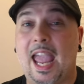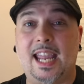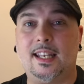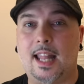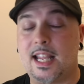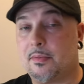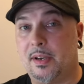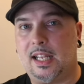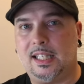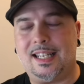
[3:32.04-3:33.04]
And last
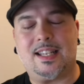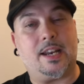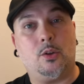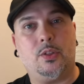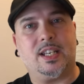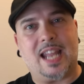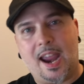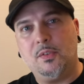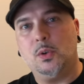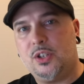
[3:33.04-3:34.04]
but not least, I know that
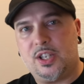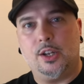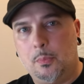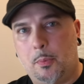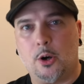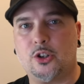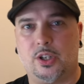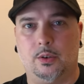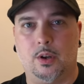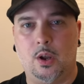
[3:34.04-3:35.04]
every single
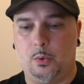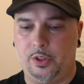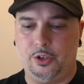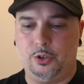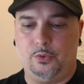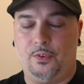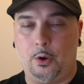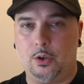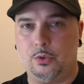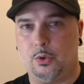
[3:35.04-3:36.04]
person, whether you do
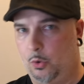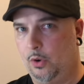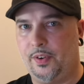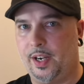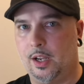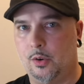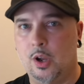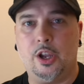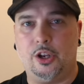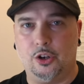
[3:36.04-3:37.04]
photos or video,
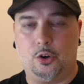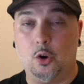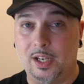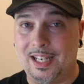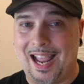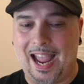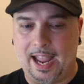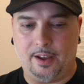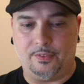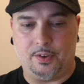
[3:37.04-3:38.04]
you're going to
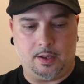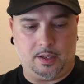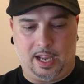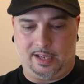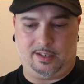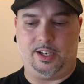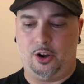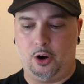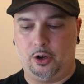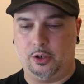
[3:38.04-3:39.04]
have SD
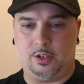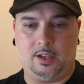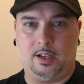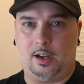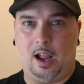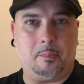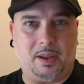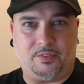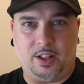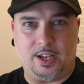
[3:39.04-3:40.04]
cards,
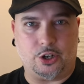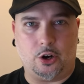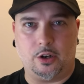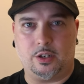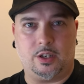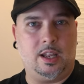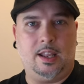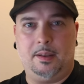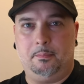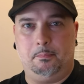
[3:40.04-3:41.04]
compact flash cards,
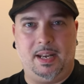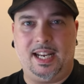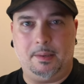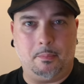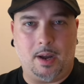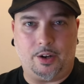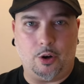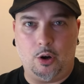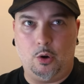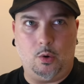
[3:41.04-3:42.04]
mini,
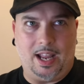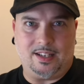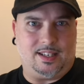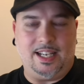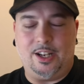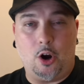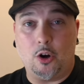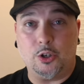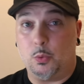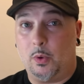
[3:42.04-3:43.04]
micro, SD
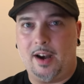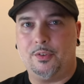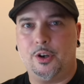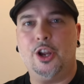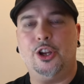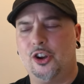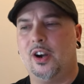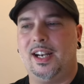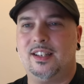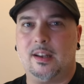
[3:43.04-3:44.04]
cards, whatever. You're
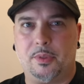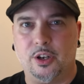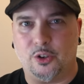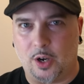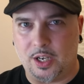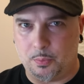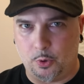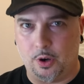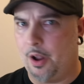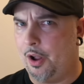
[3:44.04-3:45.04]
going to need something to
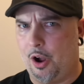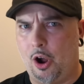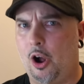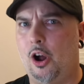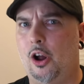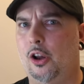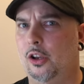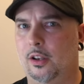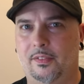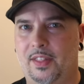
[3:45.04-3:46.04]
transport
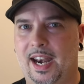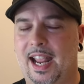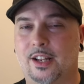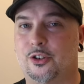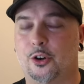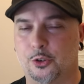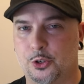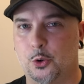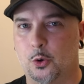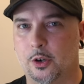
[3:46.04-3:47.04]
all of that external
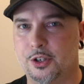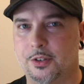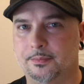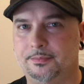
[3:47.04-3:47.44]
storage.